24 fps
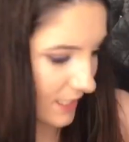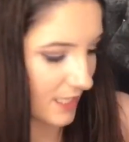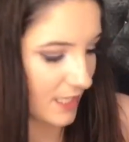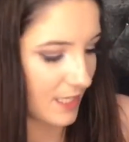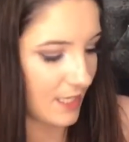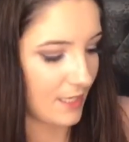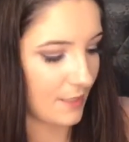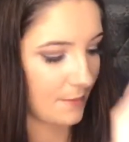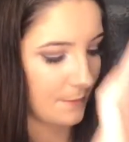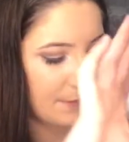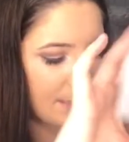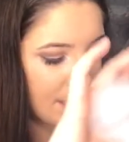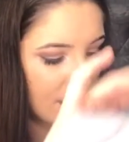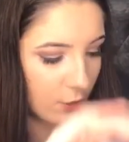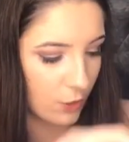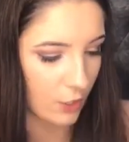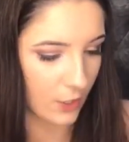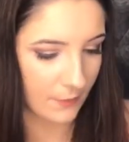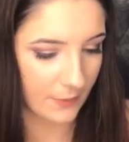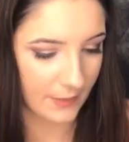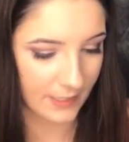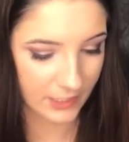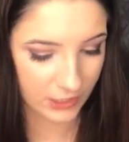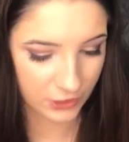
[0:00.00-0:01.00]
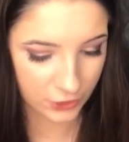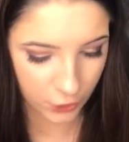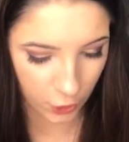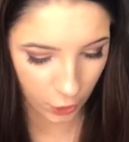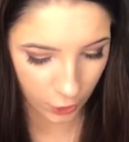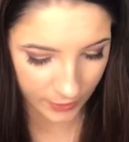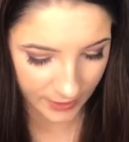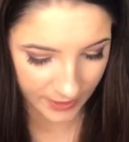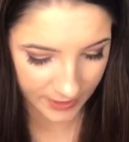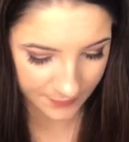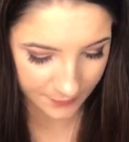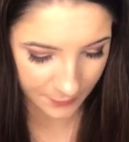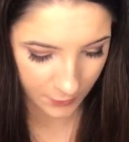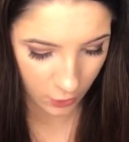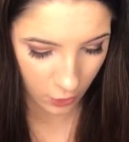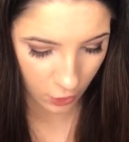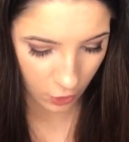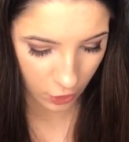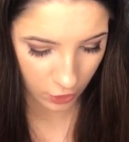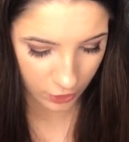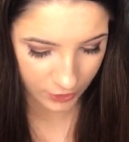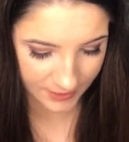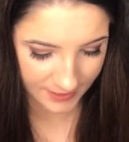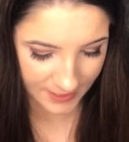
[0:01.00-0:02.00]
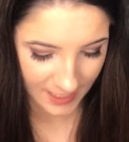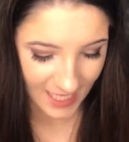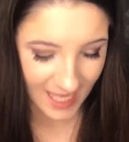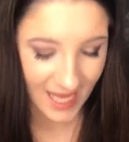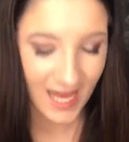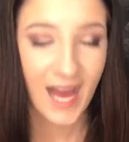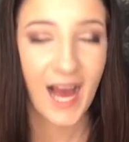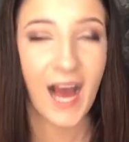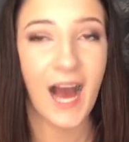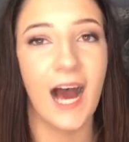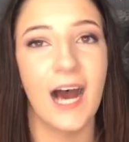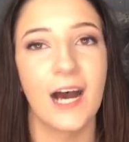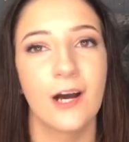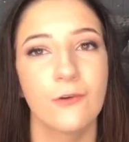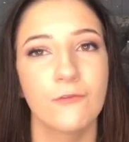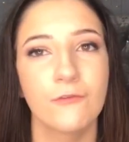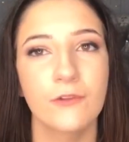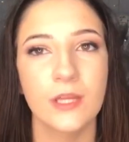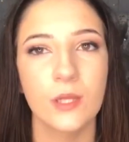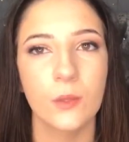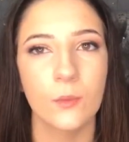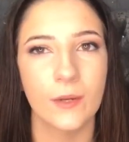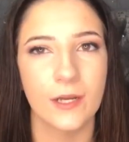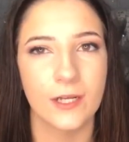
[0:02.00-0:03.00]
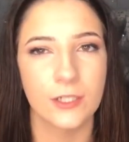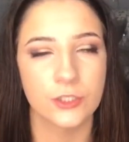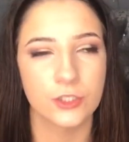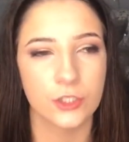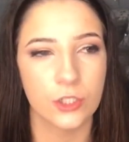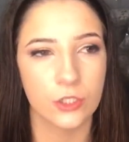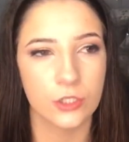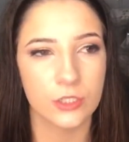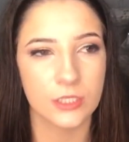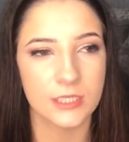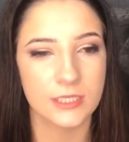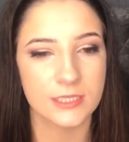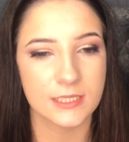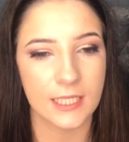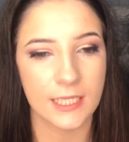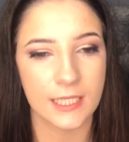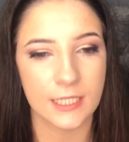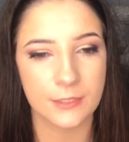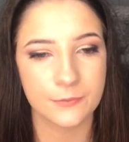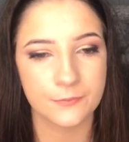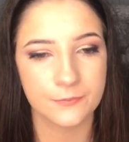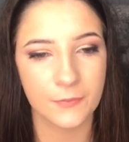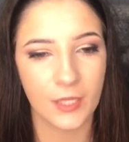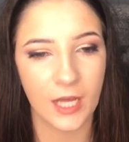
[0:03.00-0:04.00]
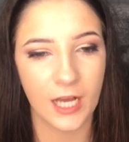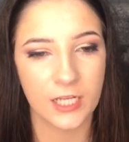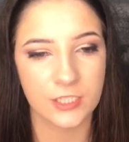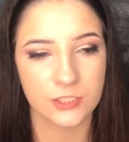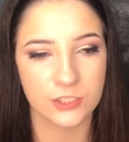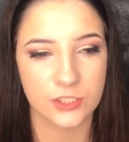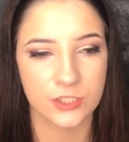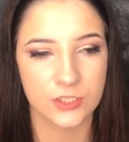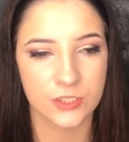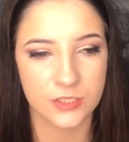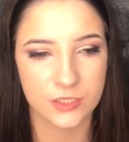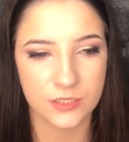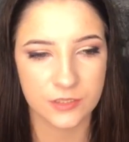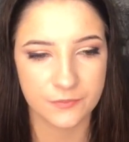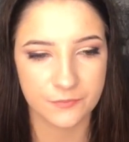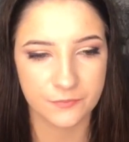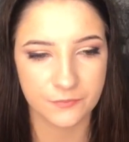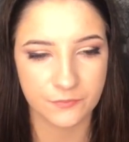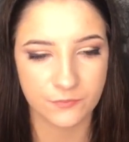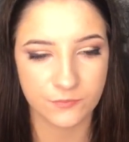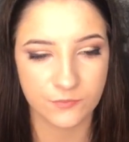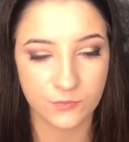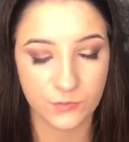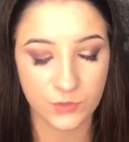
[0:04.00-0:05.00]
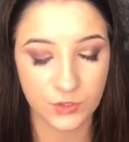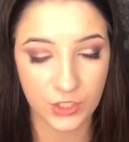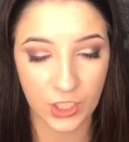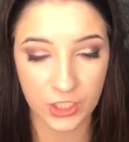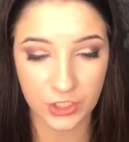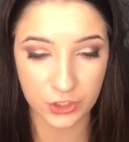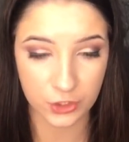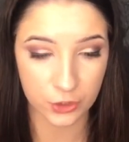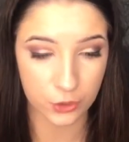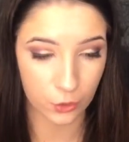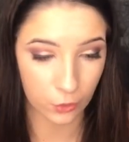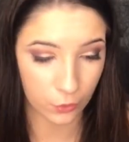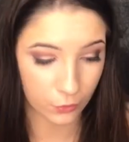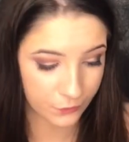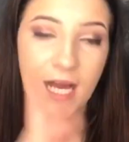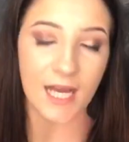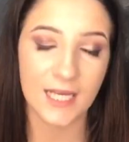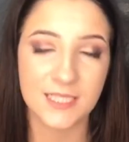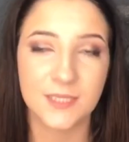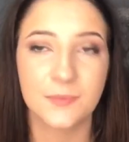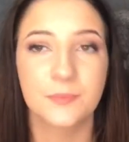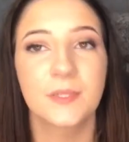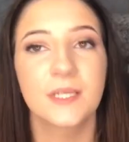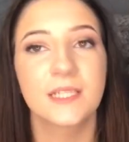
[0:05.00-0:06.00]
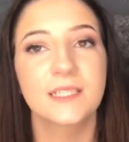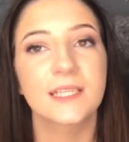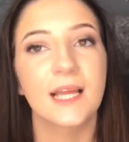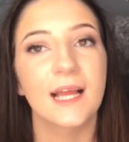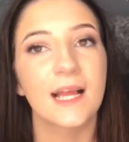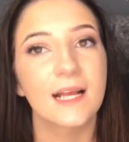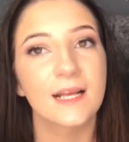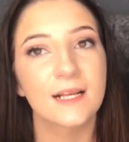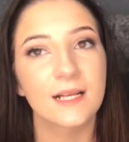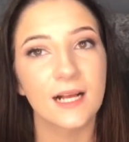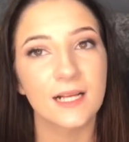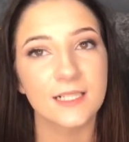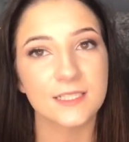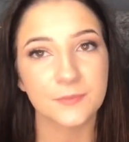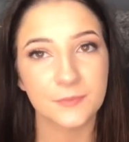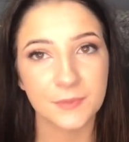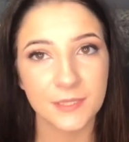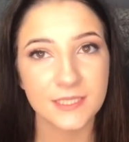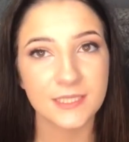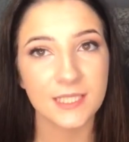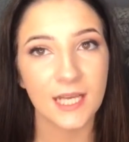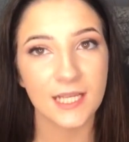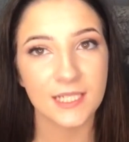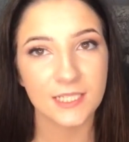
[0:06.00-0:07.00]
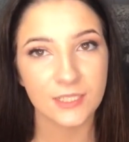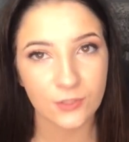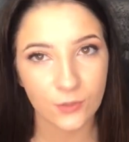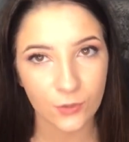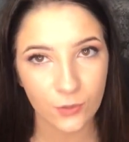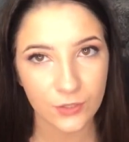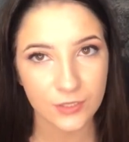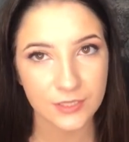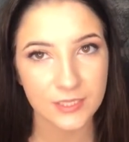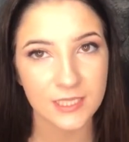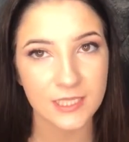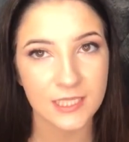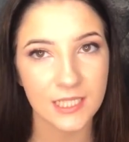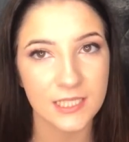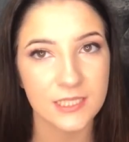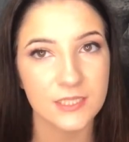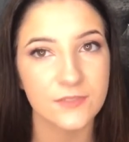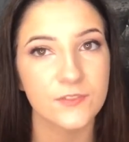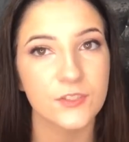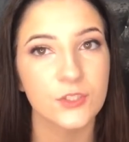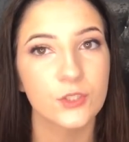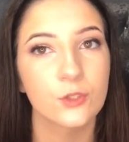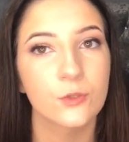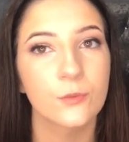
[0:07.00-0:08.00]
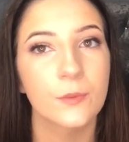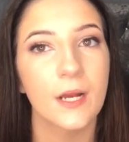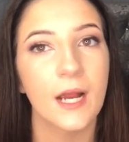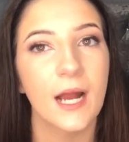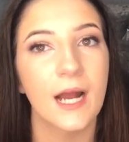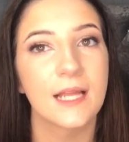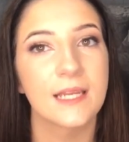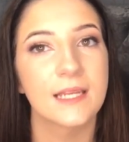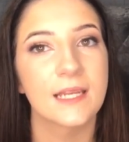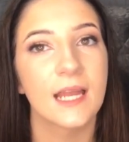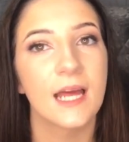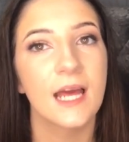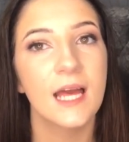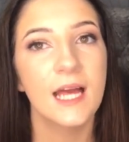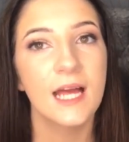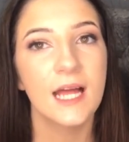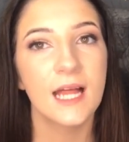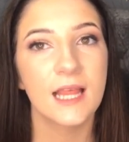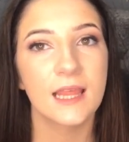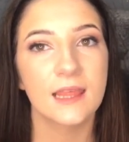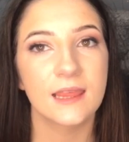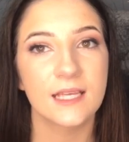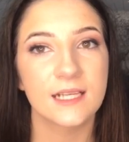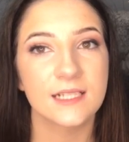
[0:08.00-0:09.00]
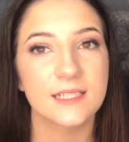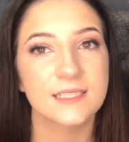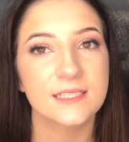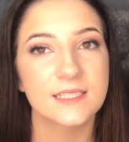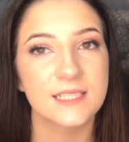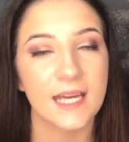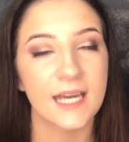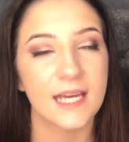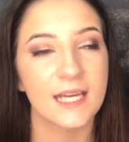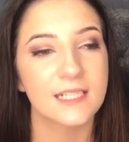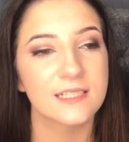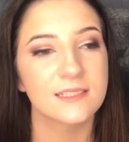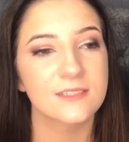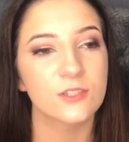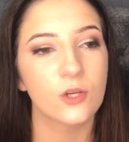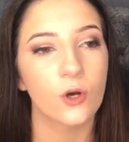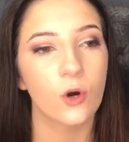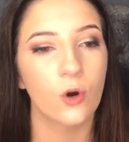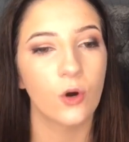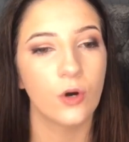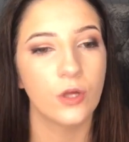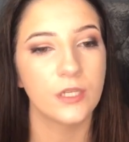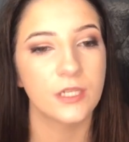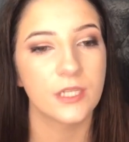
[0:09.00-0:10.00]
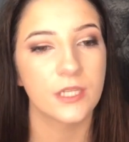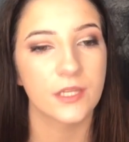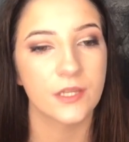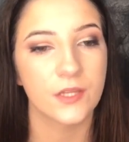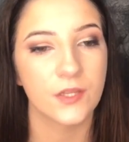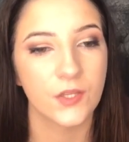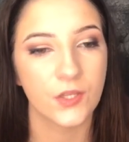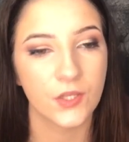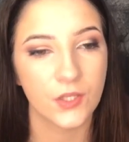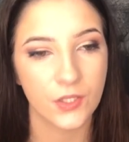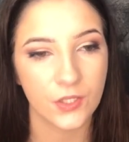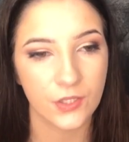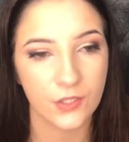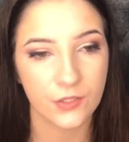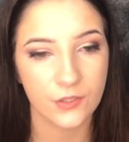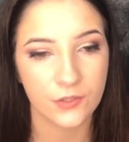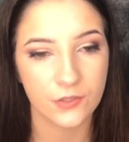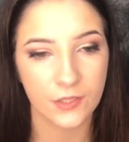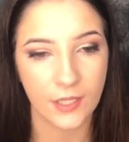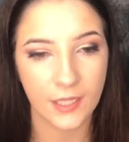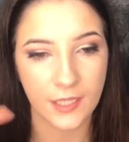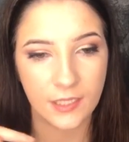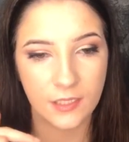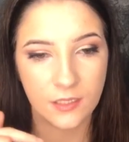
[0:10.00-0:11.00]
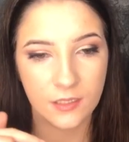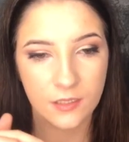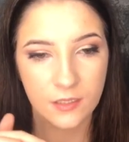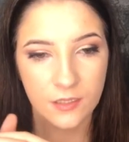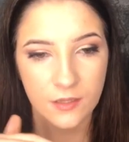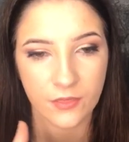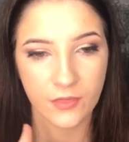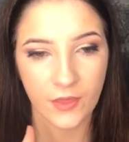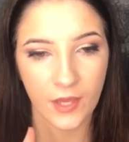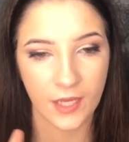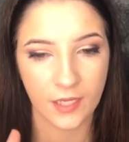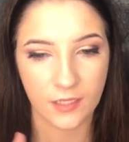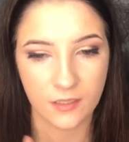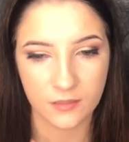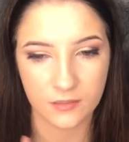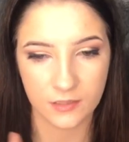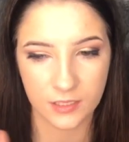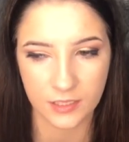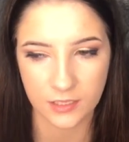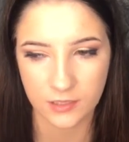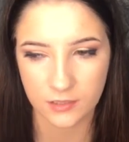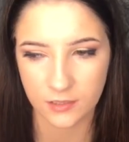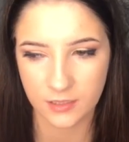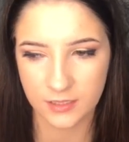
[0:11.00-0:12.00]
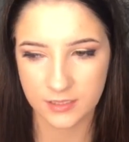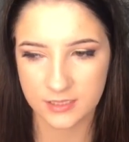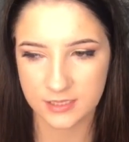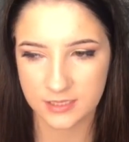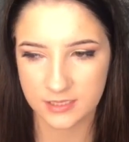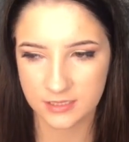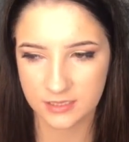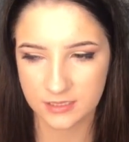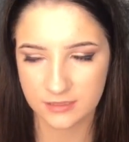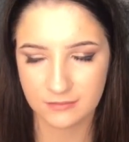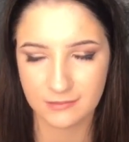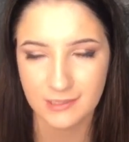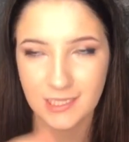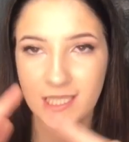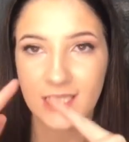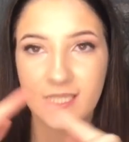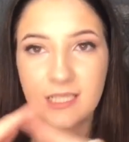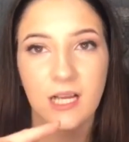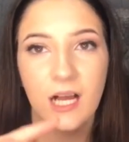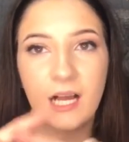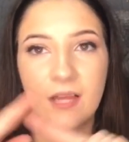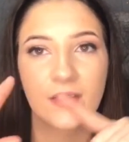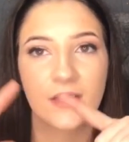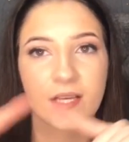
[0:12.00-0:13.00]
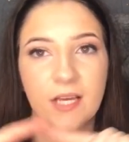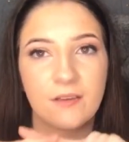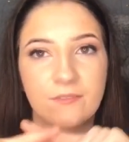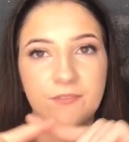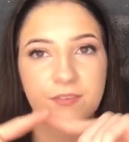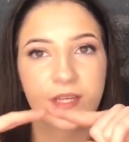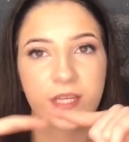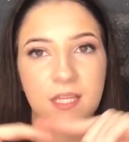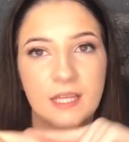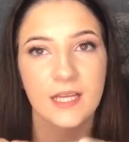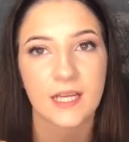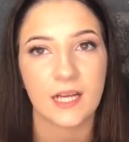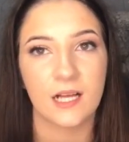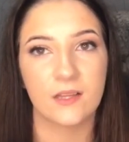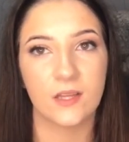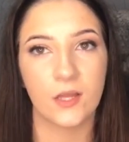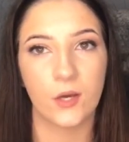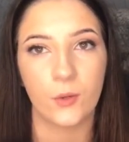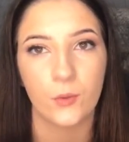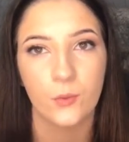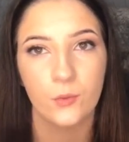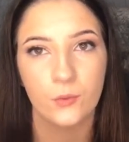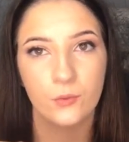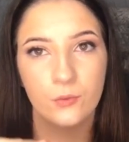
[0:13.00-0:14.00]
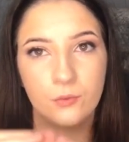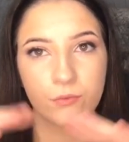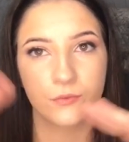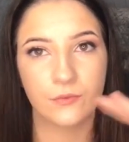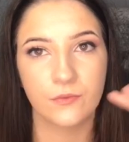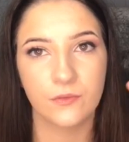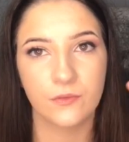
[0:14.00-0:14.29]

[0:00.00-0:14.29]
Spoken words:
I got a pair of joggies because I don't really wear joggies. Like, I just don't. I spray tan in course at the end of October, and they said on the like thing, like it's like they give you like a little